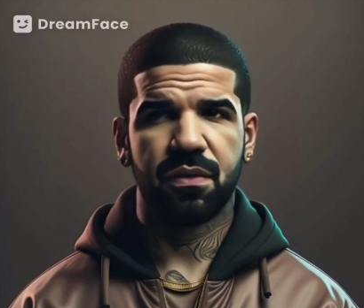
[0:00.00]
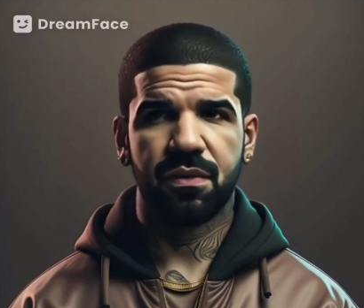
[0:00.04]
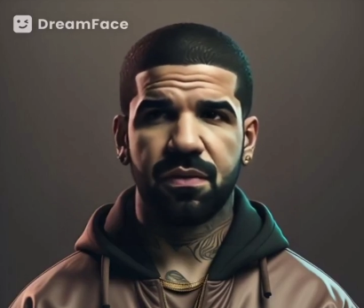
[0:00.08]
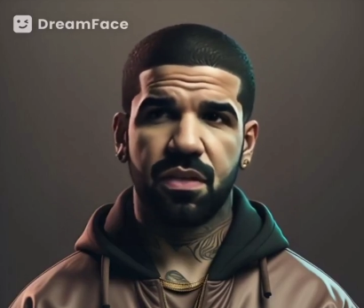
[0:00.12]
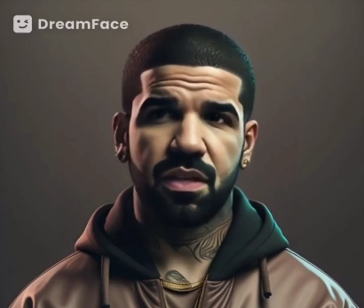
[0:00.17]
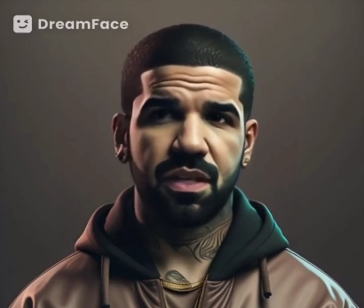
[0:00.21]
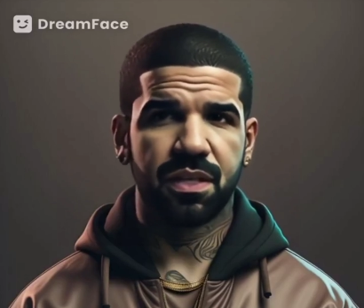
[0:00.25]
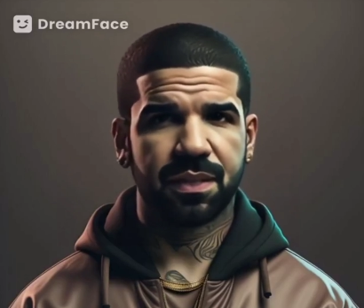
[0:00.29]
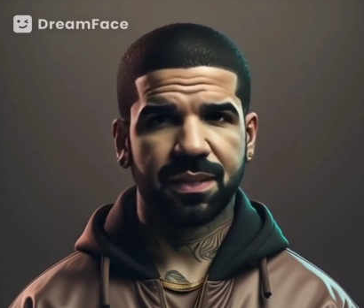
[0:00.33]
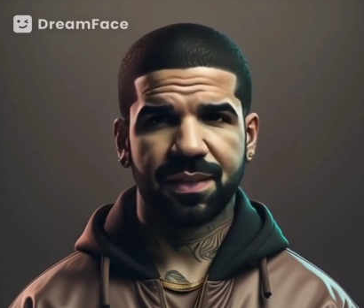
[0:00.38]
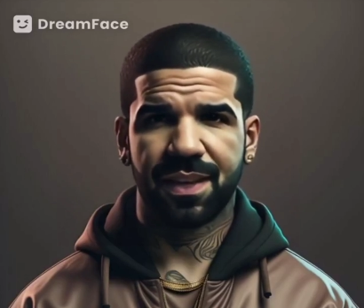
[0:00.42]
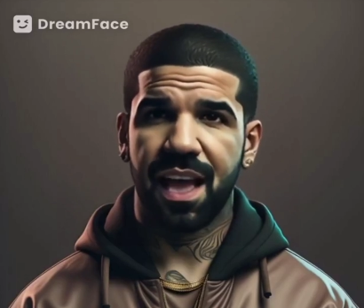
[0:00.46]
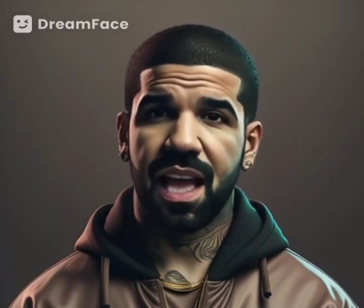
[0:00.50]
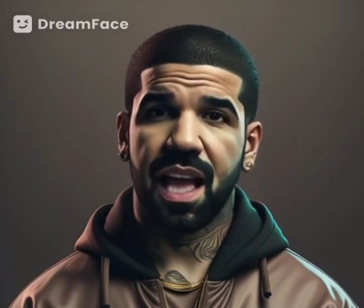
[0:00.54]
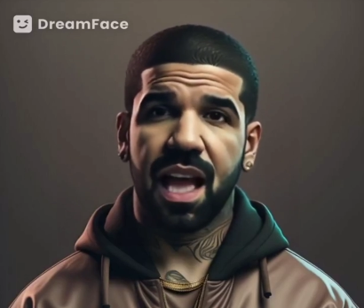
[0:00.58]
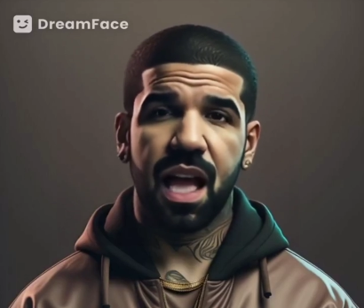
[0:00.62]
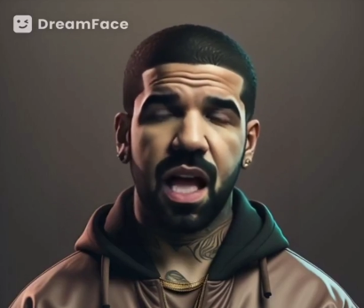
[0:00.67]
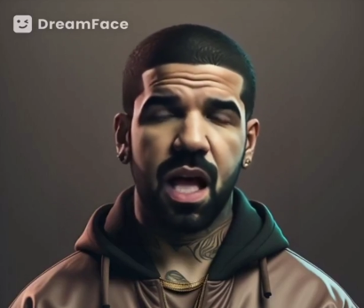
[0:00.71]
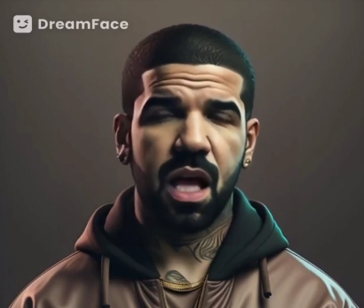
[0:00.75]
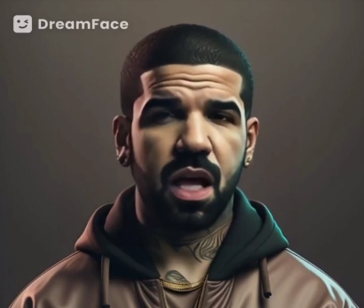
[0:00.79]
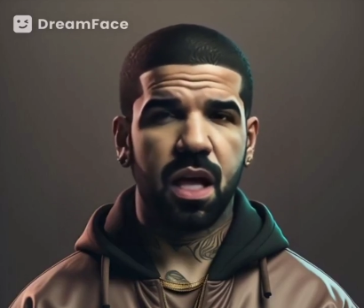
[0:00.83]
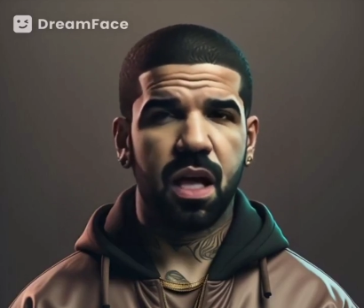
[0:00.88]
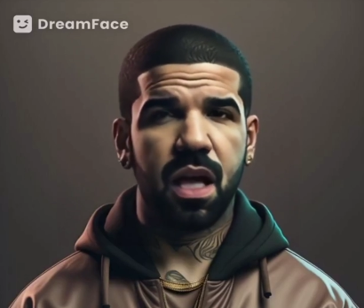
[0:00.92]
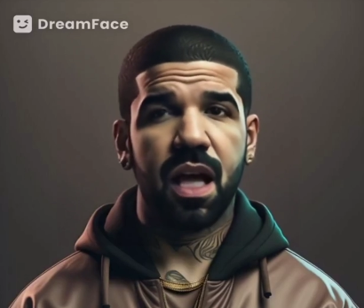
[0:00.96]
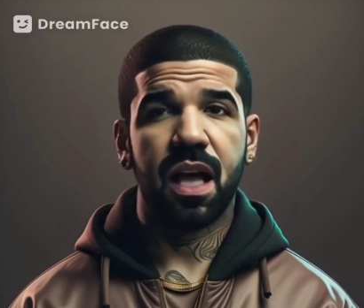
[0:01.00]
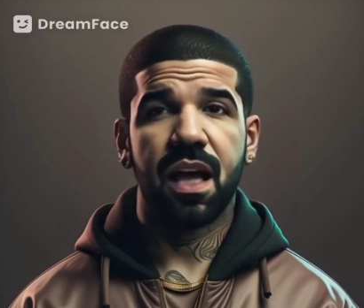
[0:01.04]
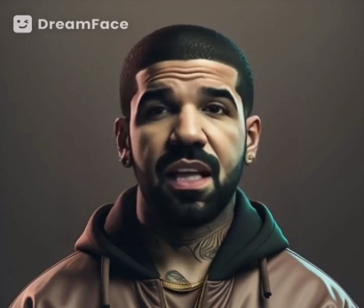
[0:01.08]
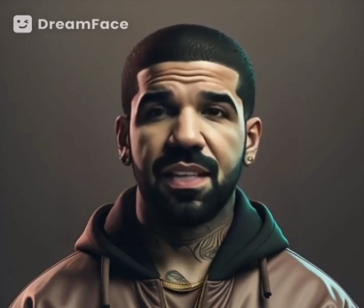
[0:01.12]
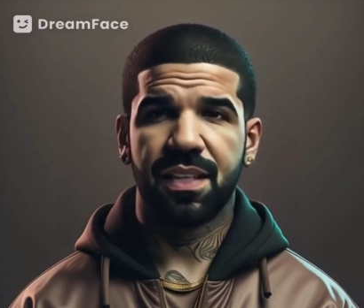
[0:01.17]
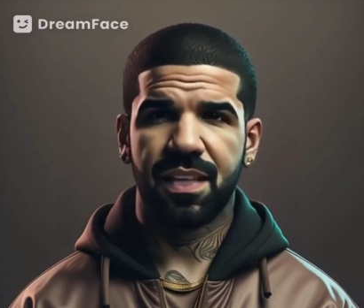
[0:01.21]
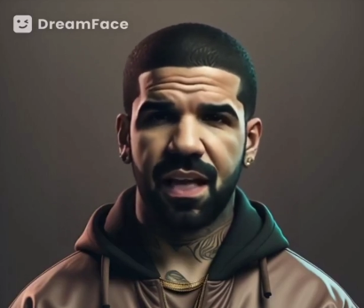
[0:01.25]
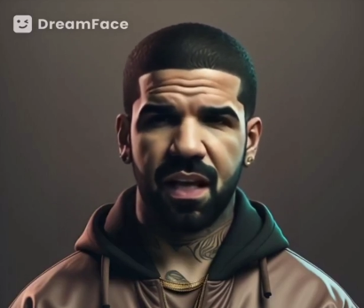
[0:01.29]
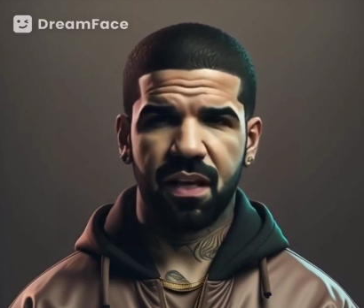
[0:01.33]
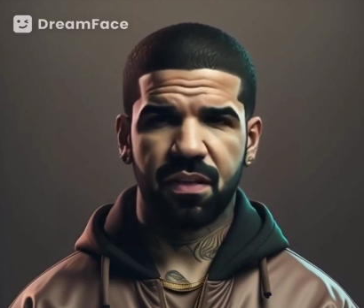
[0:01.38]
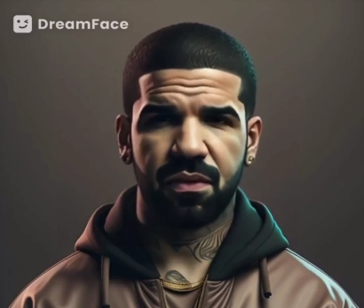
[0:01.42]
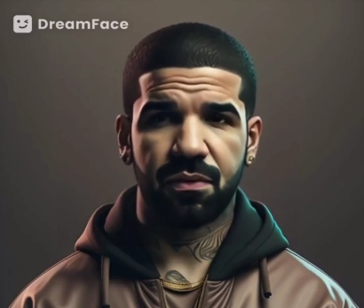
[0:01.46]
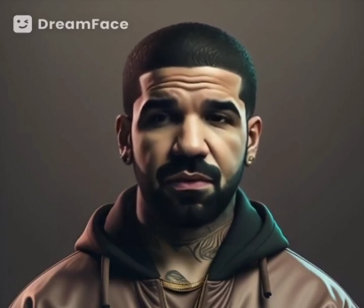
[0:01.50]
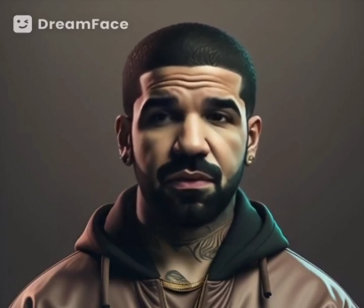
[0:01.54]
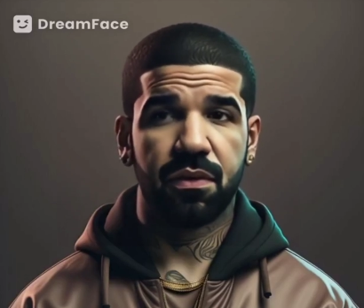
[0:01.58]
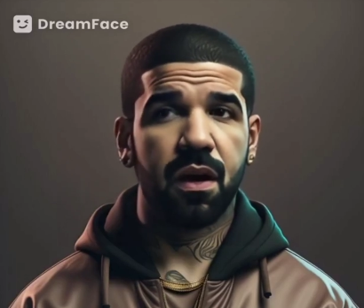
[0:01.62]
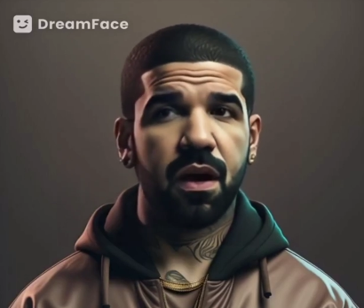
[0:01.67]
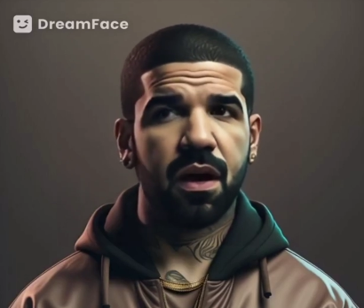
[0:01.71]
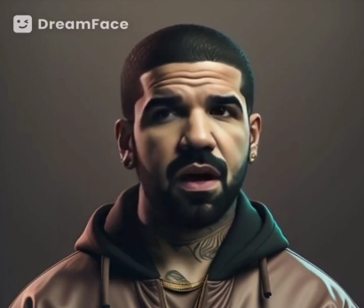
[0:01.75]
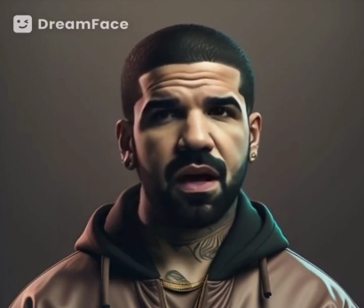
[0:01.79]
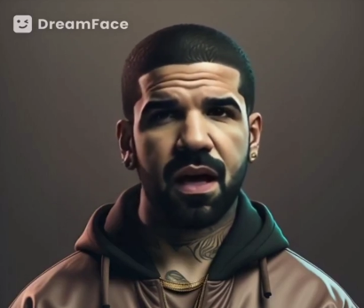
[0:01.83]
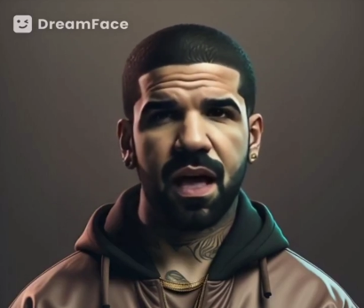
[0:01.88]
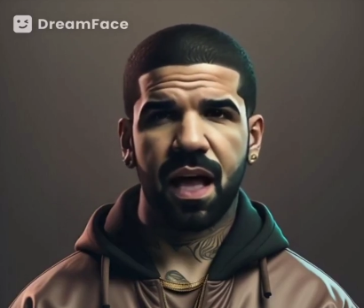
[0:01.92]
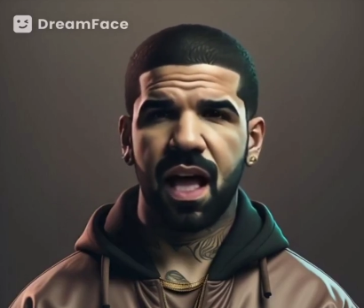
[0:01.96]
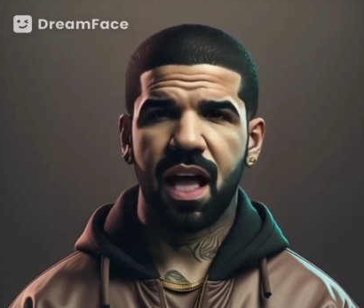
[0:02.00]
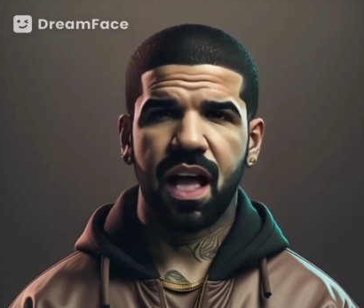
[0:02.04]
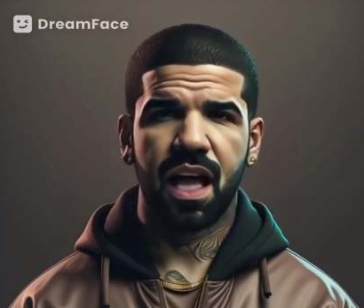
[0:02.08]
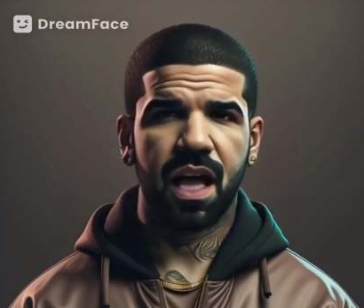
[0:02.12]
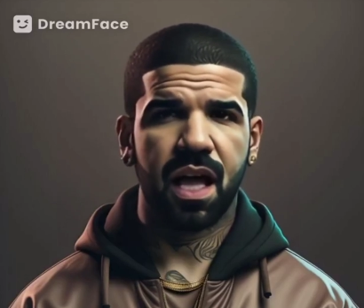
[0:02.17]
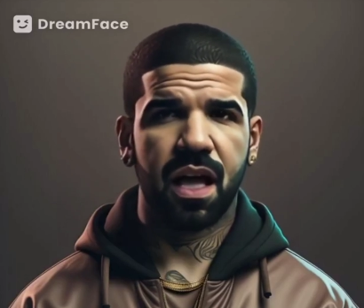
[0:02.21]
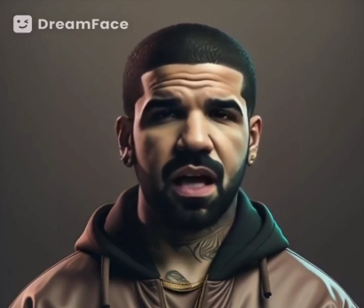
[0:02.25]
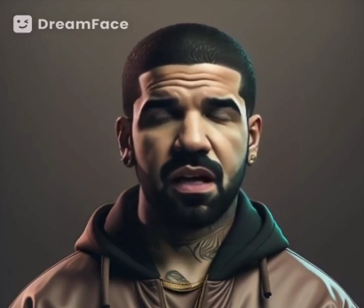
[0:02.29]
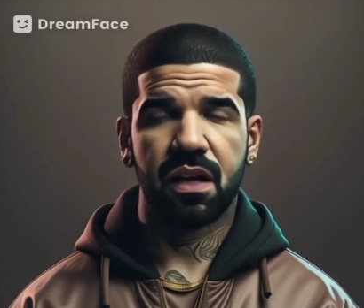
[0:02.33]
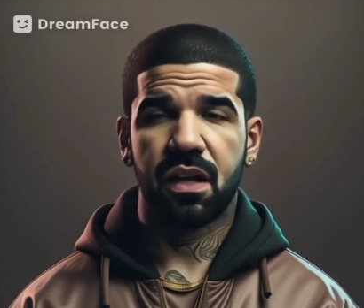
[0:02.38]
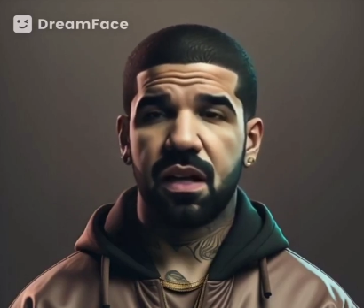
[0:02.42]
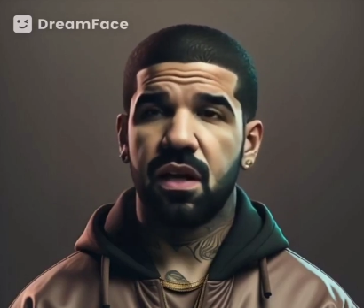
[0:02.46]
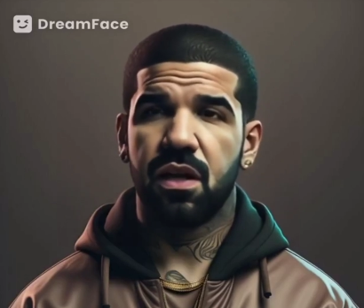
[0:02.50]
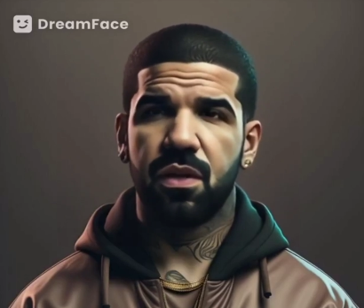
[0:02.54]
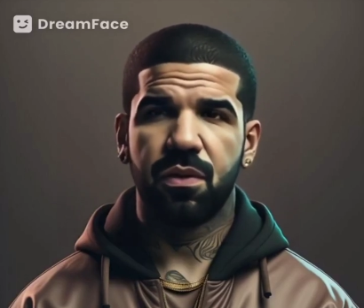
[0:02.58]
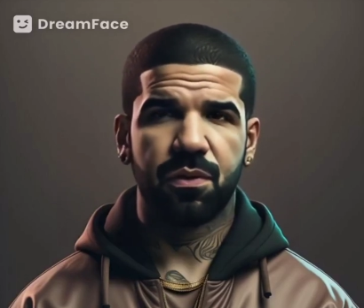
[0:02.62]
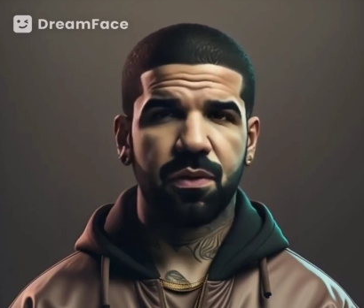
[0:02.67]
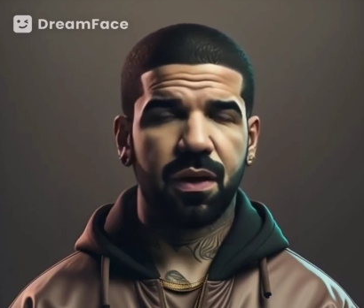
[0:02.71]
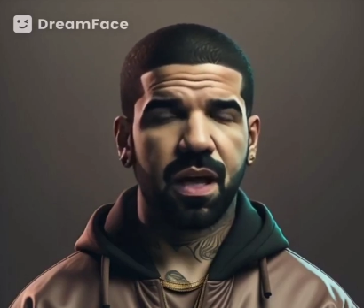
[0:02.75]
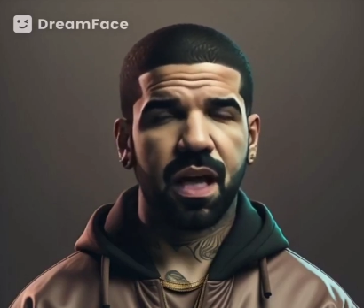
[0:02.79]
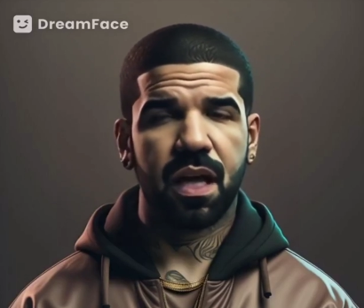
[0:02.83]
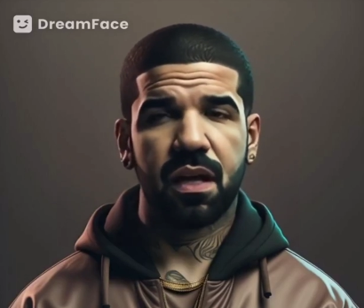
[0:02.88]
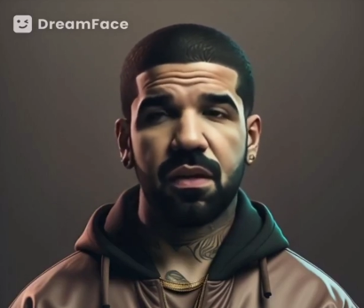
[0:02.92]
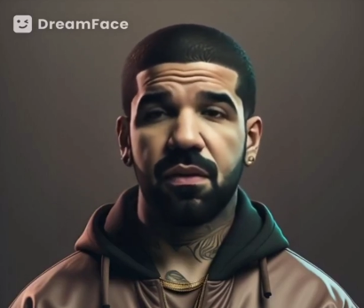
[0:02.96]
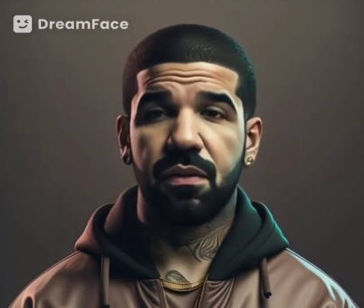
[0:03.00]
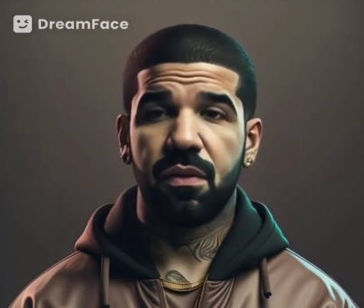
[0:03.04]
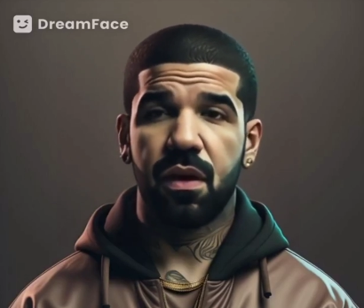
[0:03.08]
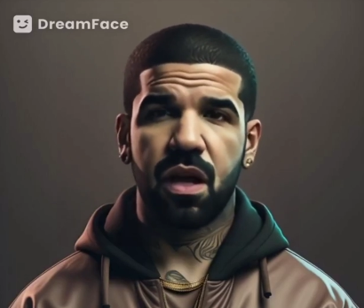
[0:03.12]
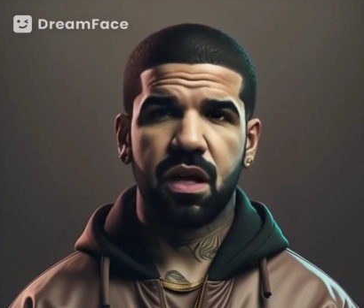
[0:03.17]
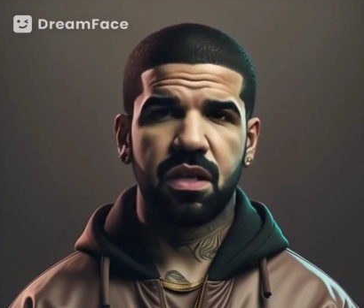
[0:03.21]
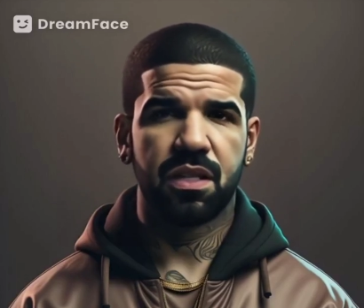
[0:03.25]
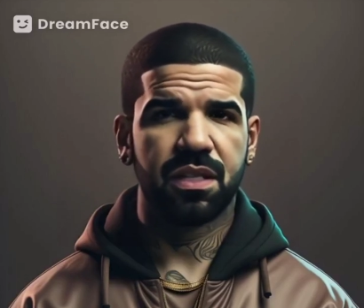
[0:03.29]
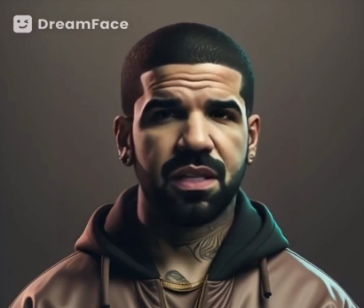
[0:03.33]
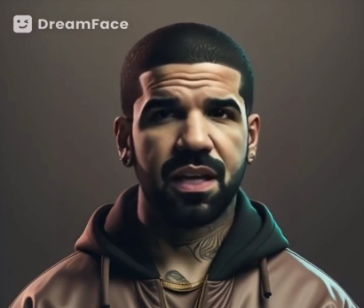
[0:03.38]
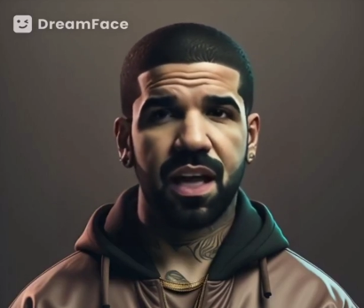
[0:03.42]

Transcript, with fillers: Drake has continued to release successful albums and singles,